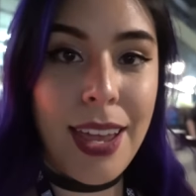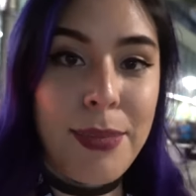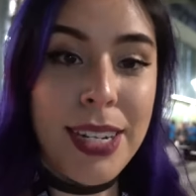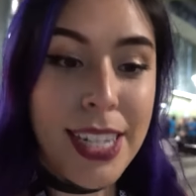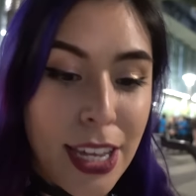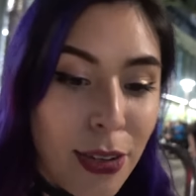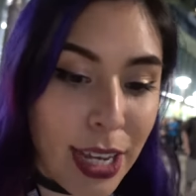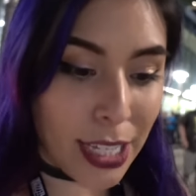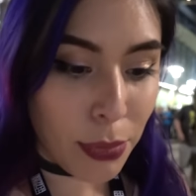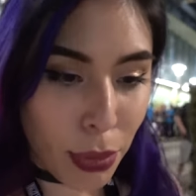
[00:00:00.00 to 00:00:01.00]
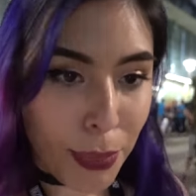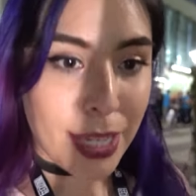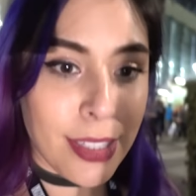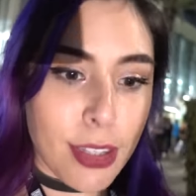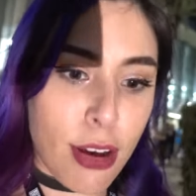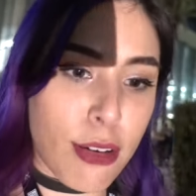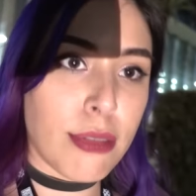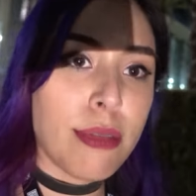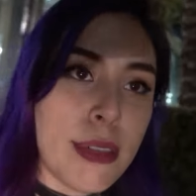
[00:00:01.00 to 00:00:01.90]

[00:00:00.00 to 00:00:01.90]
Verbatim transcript: I'm gonna take you guys with me. So